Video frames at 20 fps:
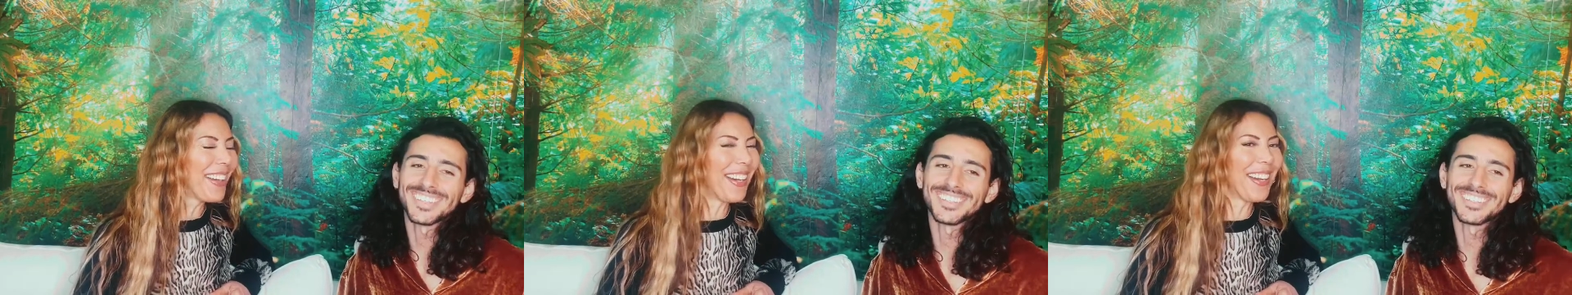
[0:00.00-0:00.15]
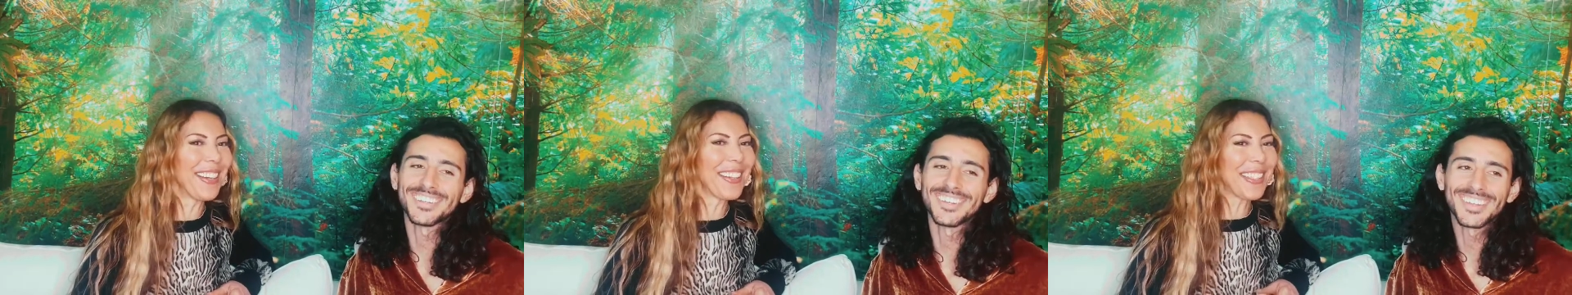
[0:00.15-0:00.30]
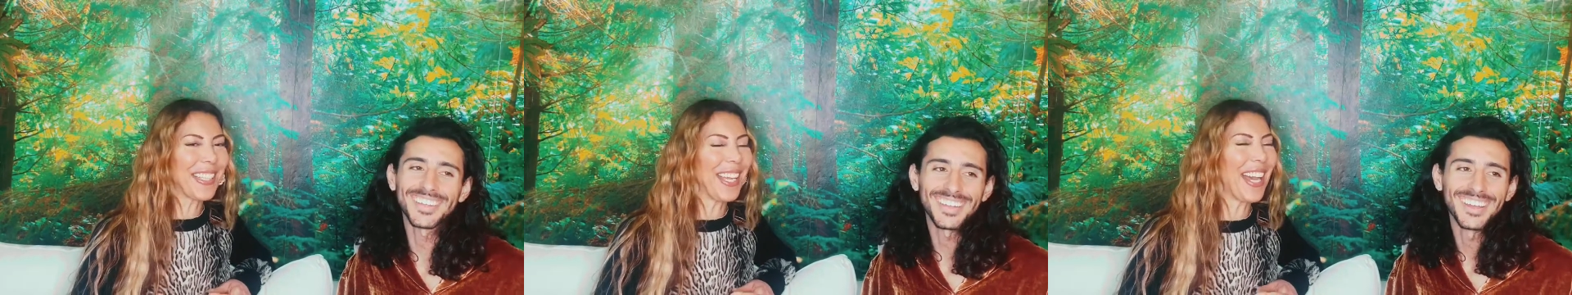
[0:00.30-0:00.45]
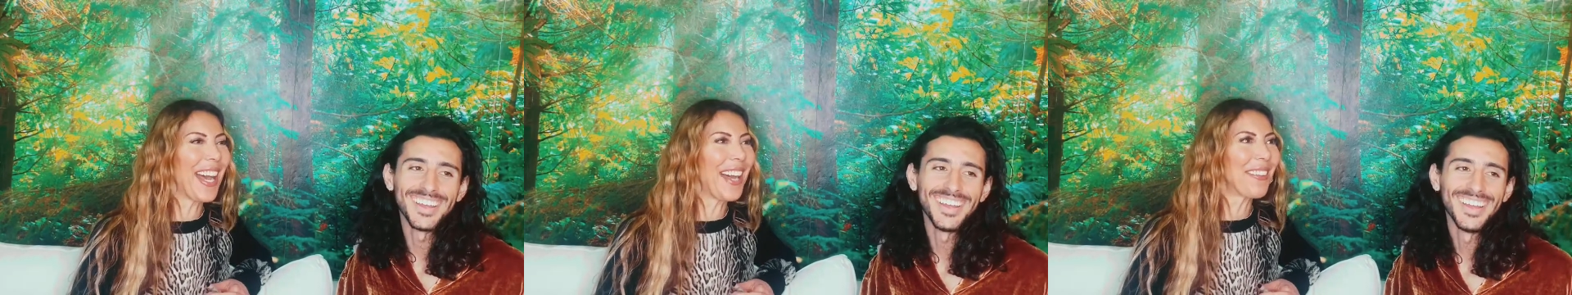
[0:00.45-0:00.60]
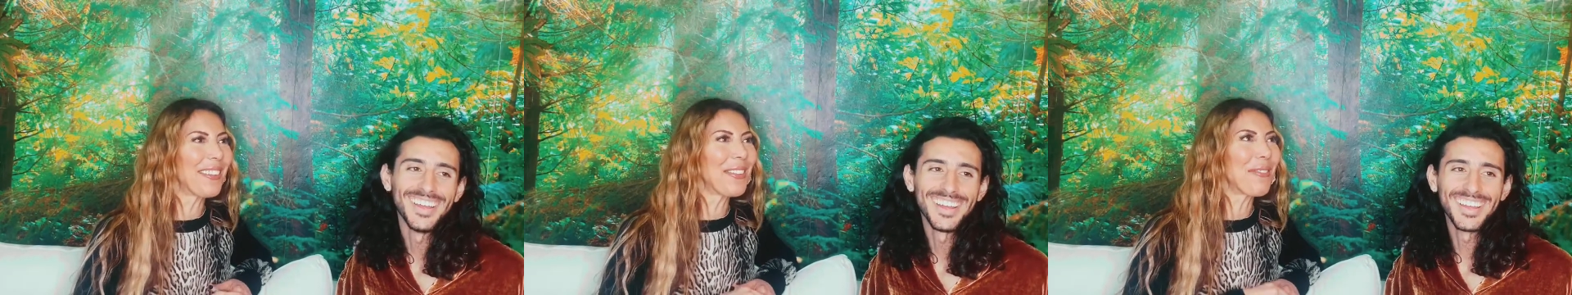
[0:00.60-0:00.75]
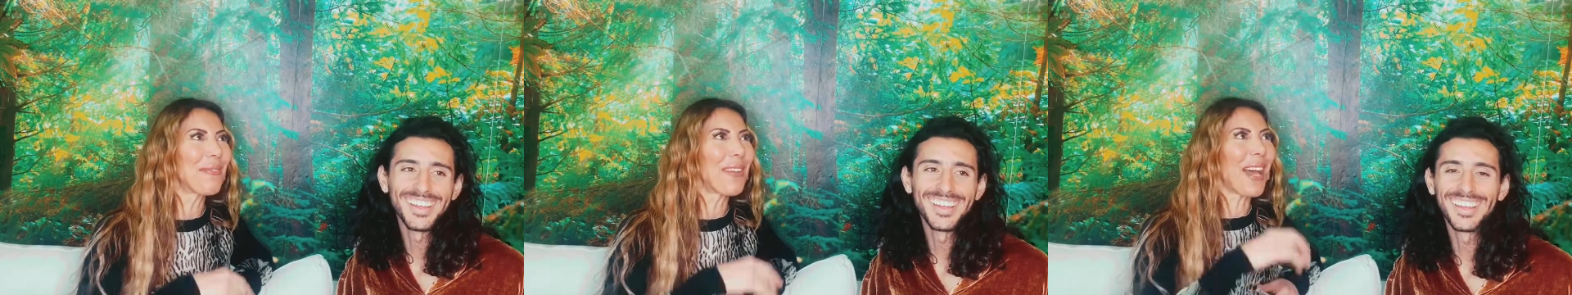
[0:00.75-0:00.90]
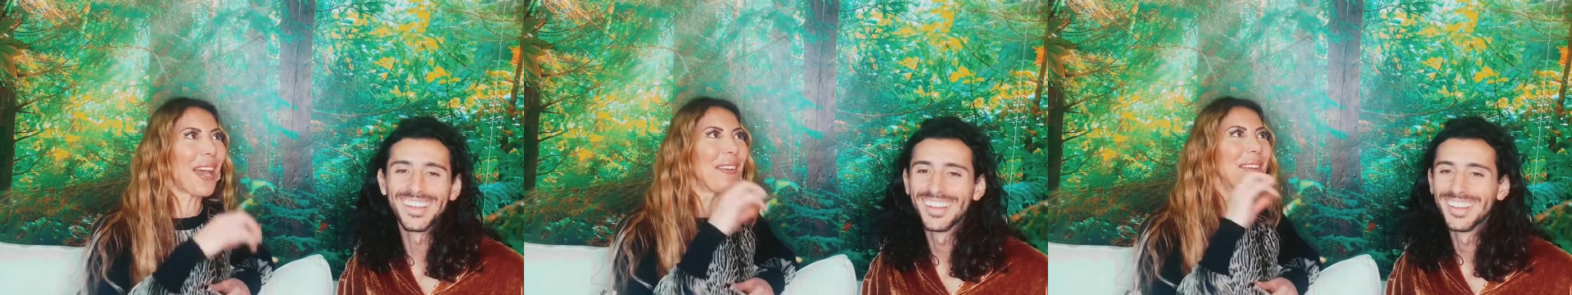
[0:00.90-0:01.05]
Speaker 1: ton- I
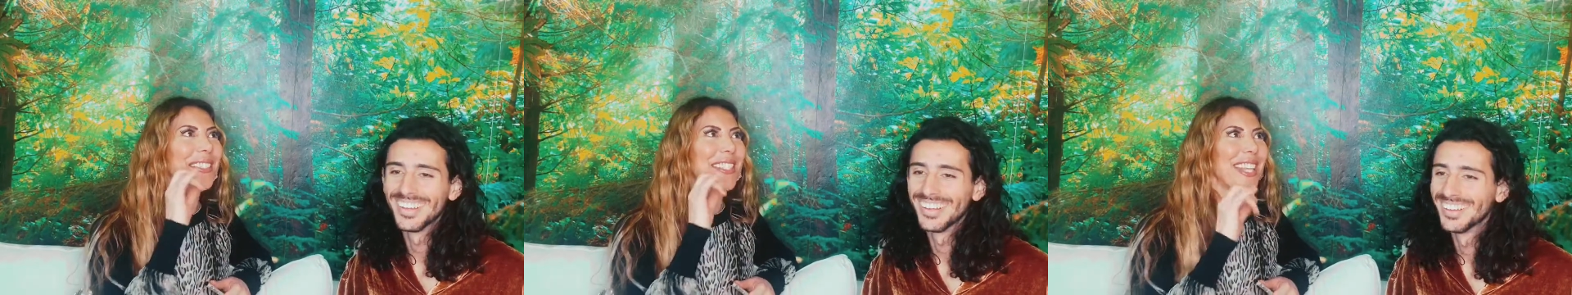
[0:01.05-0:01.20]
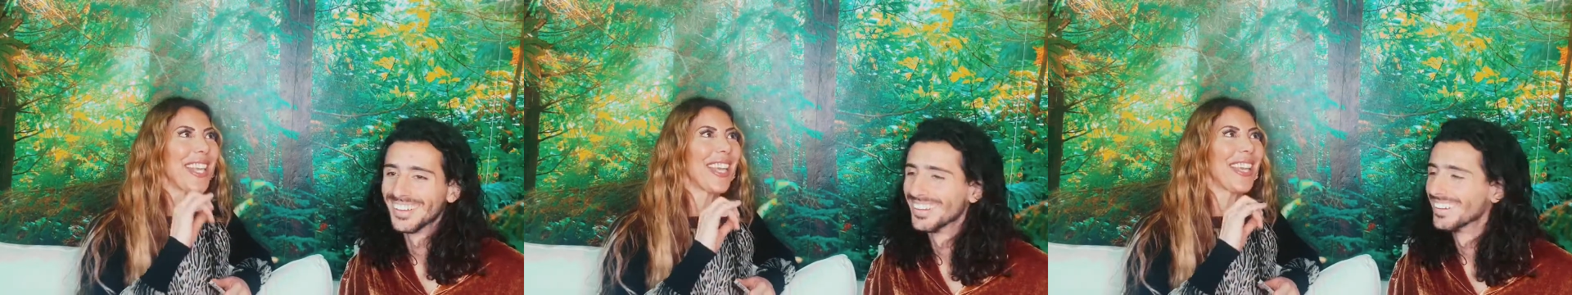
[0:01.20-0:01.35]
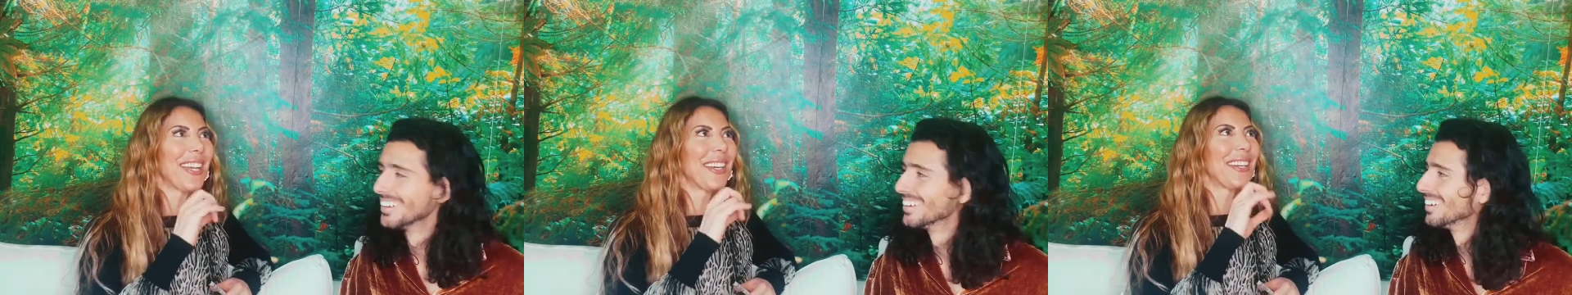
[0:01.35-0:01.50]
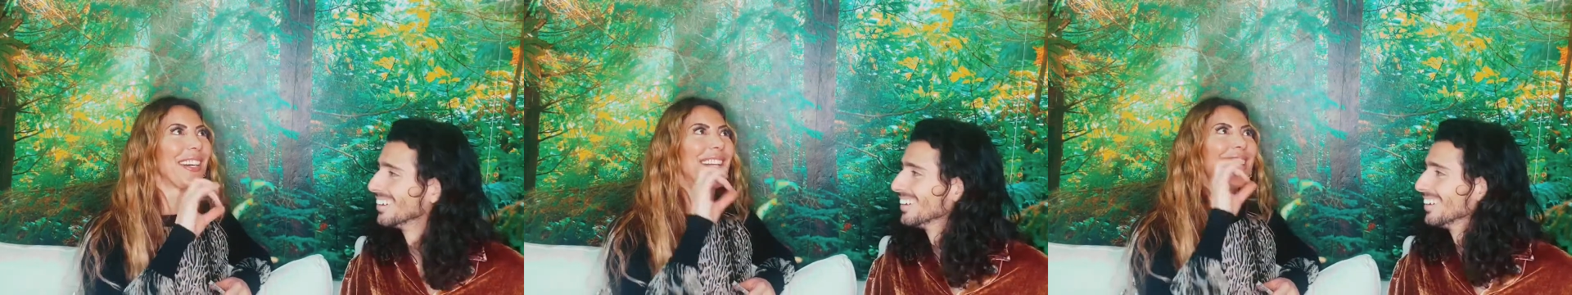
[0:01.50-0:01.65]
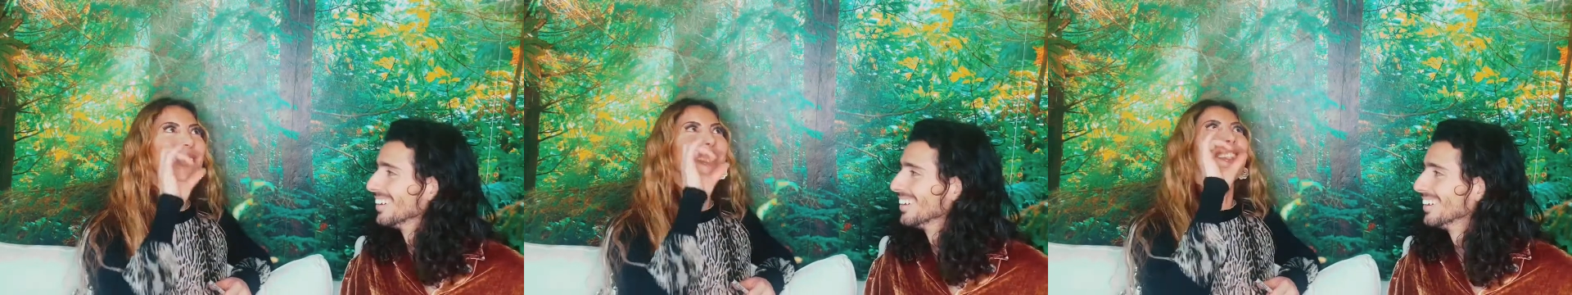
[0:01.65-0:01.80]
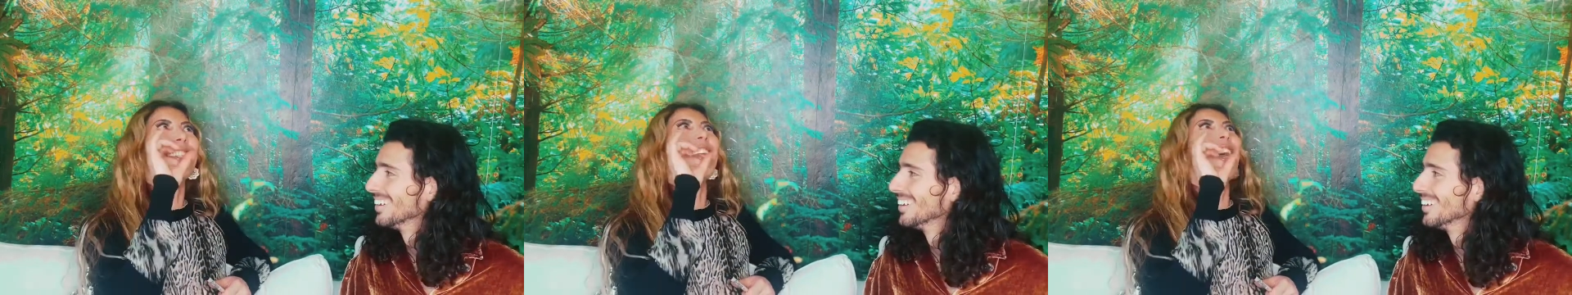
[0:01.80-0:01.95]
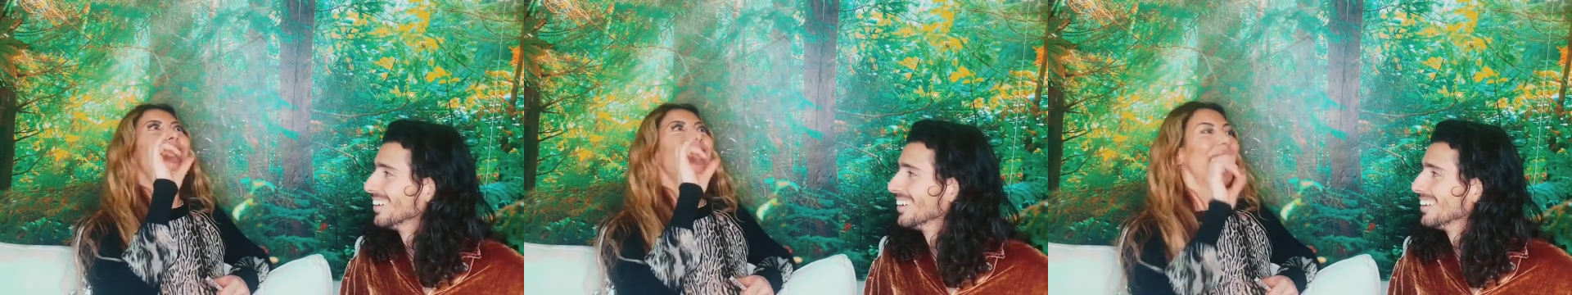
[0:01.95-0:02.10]
will I will take a gallon
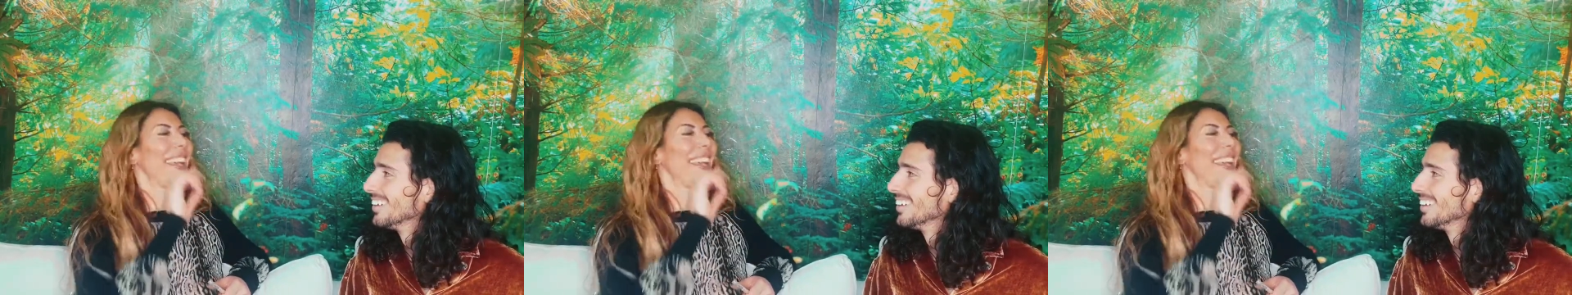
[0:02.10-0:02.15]
a day.